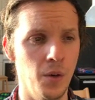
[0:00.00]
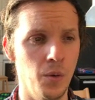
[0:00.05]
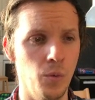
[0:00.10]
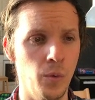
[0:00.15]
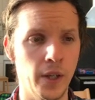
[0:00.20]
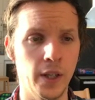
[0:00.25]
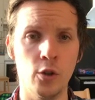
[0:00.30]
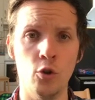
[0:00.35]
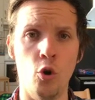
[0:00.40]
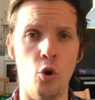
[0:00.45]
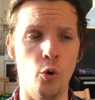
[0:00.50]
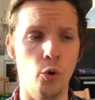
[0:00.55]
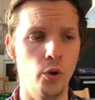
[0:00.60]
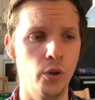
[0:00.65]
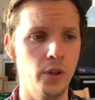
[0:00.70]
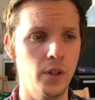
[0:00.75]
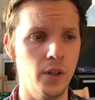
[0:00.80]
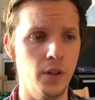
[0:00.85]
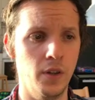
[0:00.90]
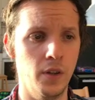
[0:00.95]
We
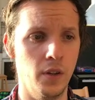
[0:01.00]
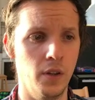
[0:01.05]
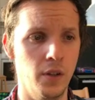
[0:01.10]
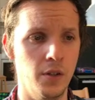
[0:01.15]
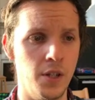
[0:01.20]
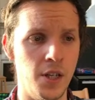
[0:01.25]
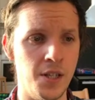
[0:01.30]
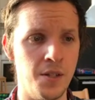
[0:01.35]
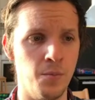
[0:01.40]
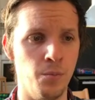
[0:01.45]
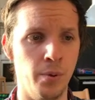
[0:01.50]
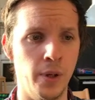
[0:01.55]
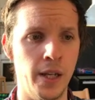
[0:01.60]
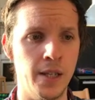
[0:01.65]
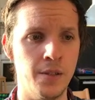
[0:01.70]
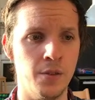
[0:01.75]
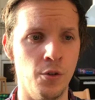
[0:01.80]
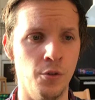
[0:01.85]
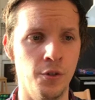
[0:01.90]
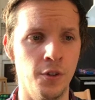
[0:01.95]
called JSON
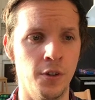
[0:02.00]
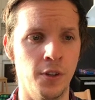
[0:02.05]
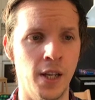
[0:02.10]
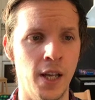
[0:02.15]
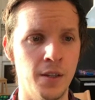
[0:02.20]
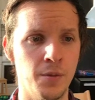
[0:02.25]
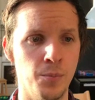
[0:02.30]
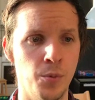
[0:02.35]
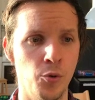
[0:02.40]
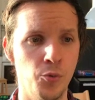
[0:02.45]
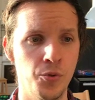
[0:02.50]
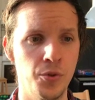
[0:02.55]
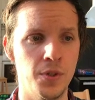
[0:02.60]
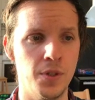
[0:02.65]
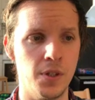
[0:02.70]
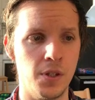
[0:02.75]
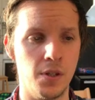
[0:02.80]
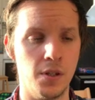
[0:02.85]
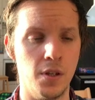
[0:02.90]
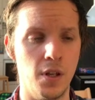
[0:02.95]
placeholder
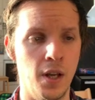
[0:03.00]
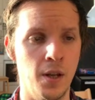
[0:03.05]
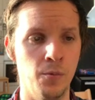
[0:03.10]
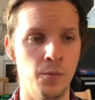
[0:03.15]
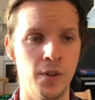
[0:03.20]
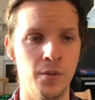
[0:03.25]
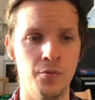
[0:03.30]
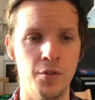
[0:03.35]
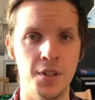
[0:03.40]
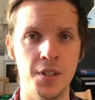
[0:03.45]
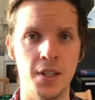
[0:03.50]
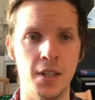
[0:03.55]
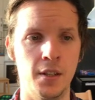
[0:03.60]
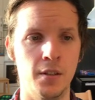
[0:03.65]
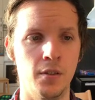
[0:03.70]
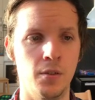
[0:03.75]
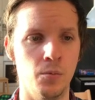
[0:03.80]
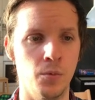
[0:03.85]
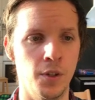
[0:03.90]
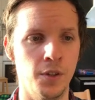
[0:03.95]
getPosts, and we
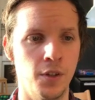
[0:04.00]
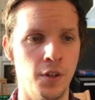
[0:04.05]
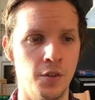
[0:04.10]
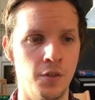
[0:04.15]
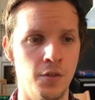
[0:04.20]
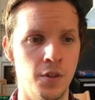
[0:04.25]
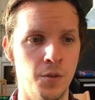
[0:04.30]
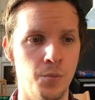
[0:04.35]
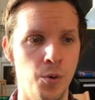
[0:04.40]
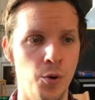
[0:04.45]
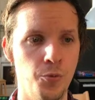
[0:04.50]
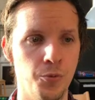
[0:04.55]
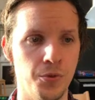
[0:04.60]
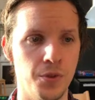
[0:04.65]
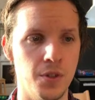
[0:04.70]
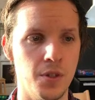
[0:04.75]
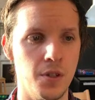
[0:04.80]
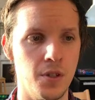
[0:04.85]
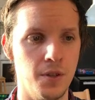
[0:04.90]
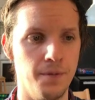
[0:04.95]
received 100
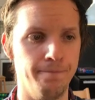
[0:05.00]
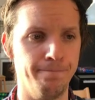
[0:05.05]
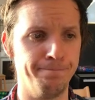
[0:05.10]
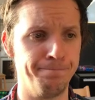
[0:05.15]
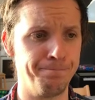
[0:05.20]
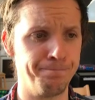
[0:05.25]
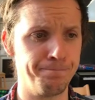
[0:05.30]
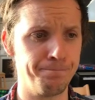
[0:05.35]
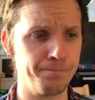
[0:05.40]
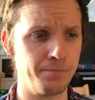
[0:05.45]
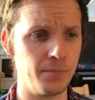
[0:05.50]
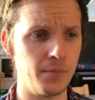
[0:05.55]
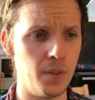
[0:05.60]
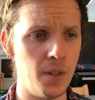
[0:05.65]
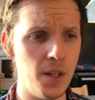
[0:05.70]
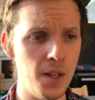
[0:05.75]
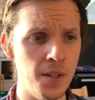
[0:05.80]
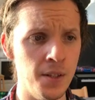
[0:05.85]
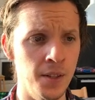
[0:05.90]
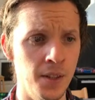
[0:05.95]
posts.
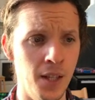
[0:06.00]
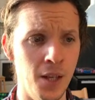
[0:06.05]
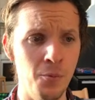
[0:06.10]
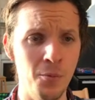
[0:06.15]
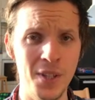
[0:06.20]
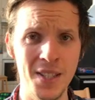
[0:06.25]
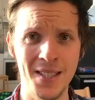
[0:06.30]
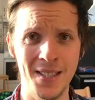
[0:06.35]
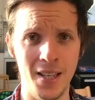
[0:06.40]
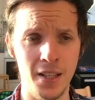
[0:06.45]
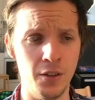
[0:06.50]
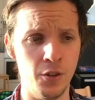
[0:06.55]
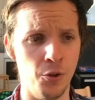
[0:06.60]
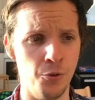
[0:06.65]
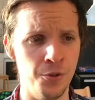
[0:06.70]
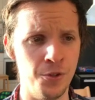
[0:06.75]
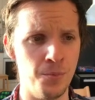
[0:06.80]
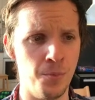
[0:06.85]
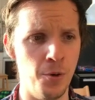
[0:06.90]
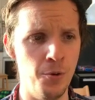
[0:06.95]
Then we set
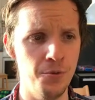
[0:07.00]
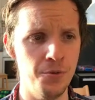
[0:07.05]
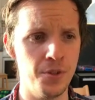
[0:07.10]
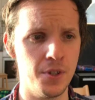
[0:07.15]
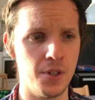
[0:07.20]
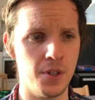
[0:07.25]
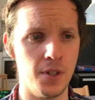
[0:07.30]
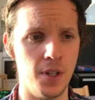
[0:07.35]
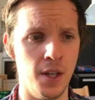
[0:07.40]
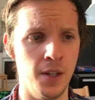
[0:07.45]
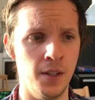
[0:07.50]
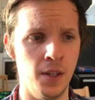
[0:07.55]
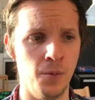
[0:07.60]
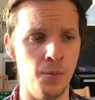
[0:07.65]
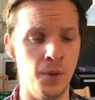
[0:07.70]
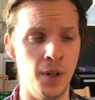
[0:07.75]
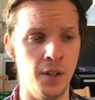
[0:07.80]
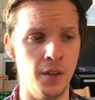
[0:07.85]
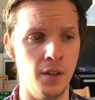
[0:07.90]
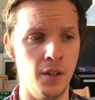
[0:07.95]
those posts, and
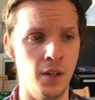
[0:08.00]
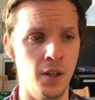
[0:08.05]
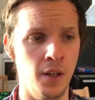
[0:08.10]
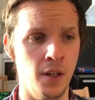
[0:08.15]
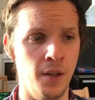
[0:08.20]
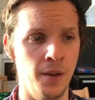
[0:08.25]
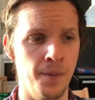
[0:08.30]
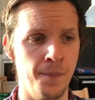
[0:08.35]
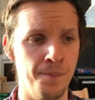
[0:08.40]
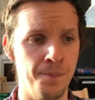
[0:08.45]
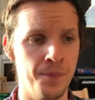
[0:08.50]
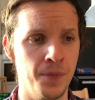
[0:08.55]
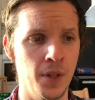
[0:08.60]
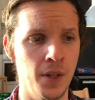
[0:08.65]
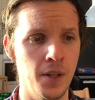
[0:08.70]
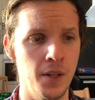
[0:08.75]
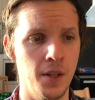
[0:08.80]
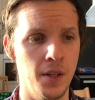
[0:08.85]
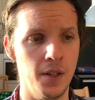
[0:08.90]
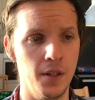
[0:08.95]
then we
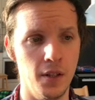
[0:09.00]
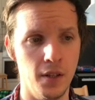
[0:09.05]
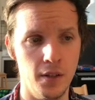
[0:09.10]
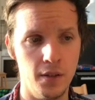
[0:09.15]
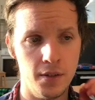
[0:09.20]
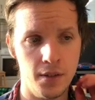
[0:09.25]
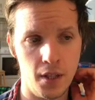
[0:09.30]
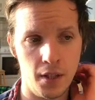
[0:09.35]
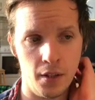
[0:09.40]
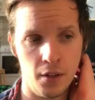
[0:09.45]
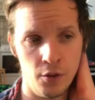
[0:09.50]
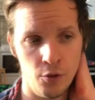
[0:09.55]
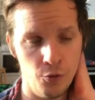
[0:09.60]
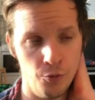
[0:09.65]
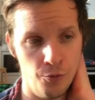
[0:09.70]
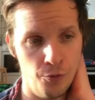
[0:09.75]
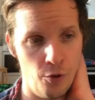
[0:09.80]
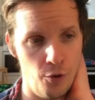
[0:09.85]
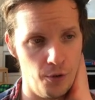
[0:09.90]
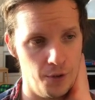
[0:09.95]
set it to
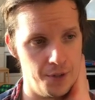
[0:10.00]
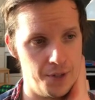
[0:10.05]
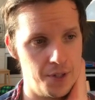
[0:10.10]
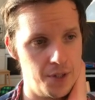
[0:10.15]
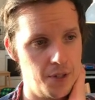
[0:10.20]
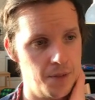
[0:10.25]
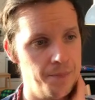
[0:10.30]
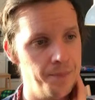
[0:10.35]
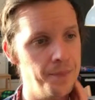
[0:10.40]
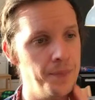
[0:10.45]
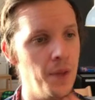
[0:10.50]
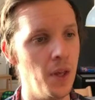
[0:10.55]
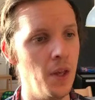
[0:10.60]
false.